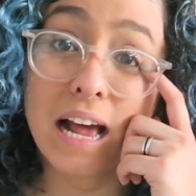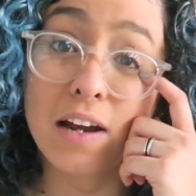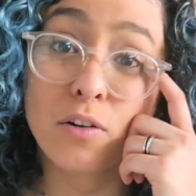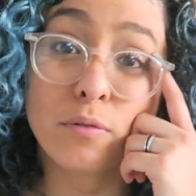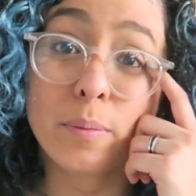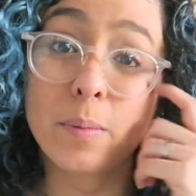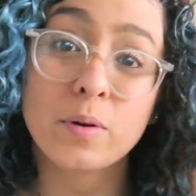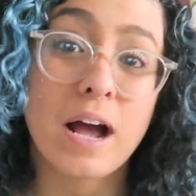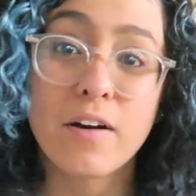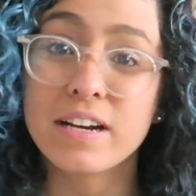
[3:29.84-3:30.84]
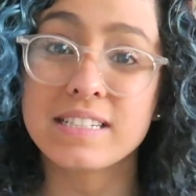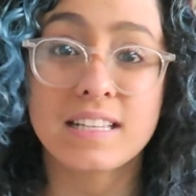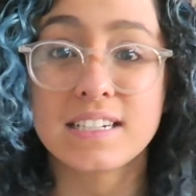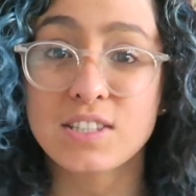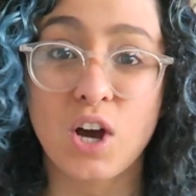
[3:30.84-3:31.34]
I don't remember how it is
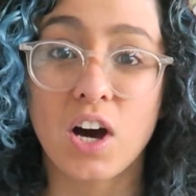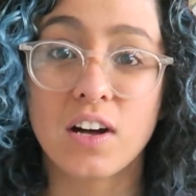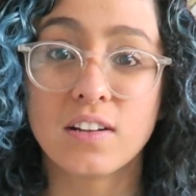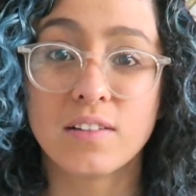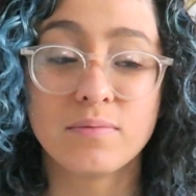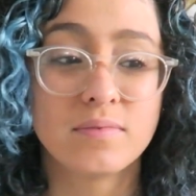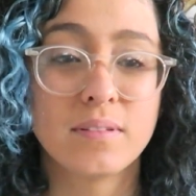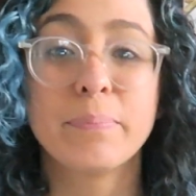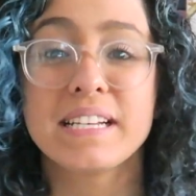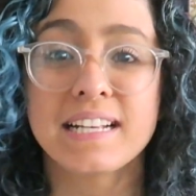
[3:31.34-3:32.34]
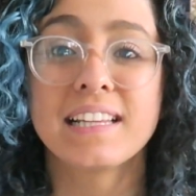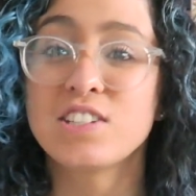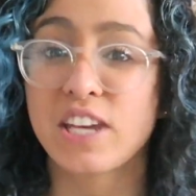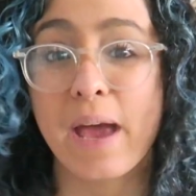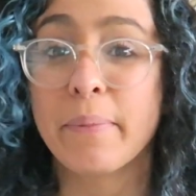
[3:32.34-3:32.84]
that it's called.
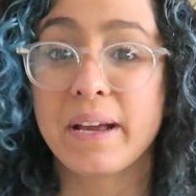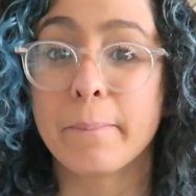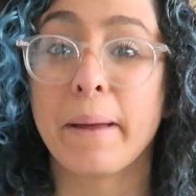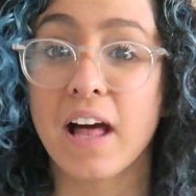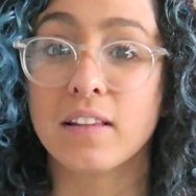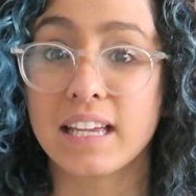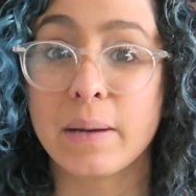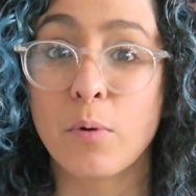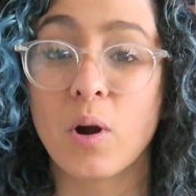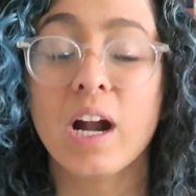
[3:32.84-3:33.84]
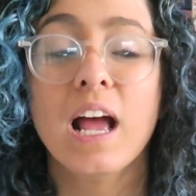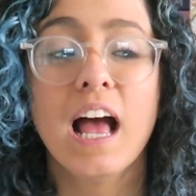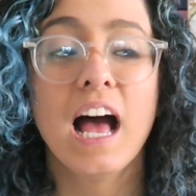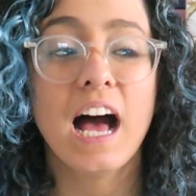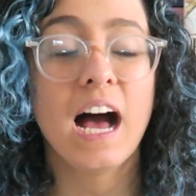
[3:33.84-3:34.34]
Basically, she can't be compelled anymore.
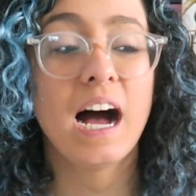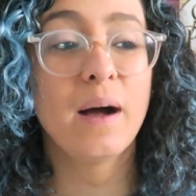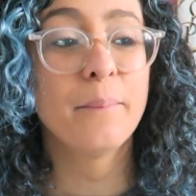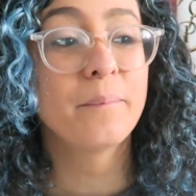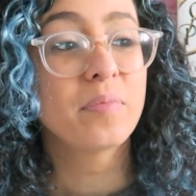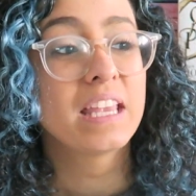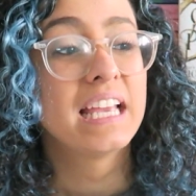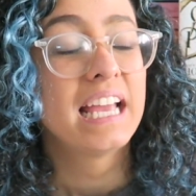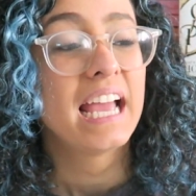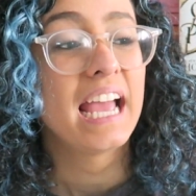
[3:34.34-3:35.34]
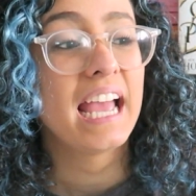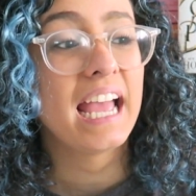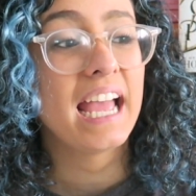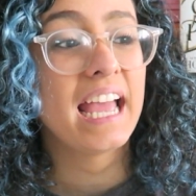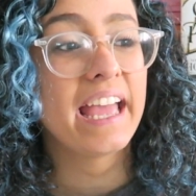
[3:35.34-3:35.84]
And
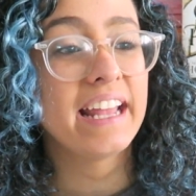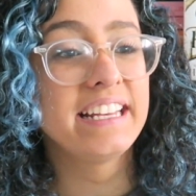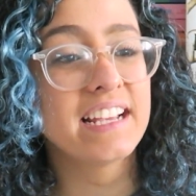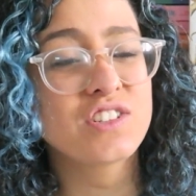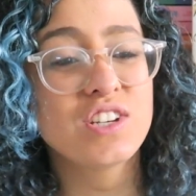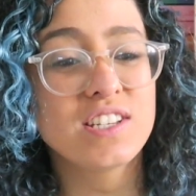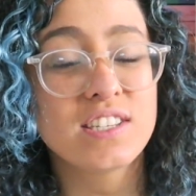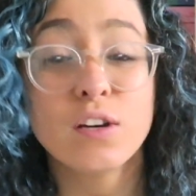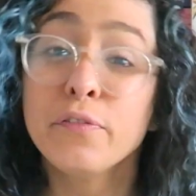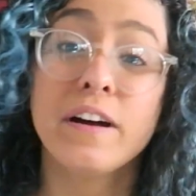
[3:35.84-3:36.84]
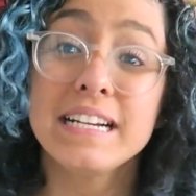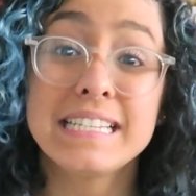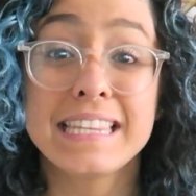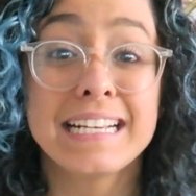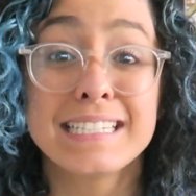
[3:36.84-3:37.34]
yet she still
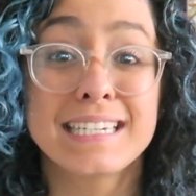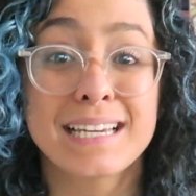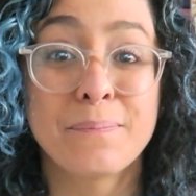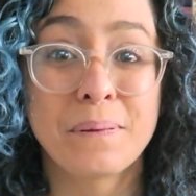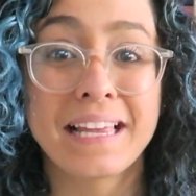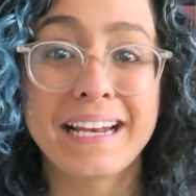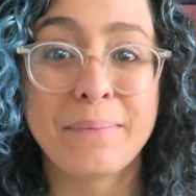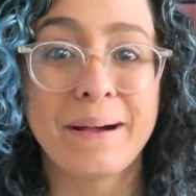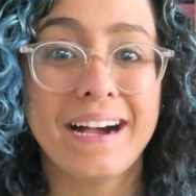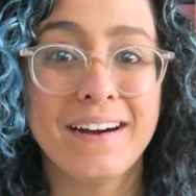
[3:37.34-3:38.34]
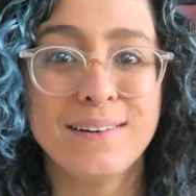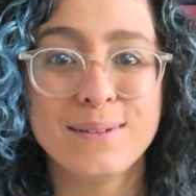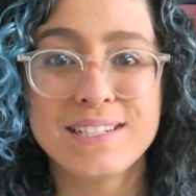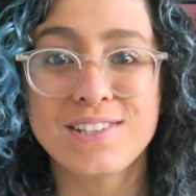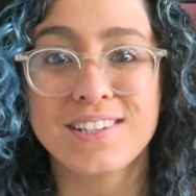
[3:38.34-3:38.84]
finds things to complain about,
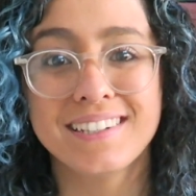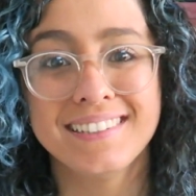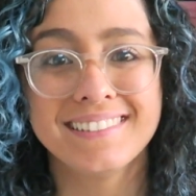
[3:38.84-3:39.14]
which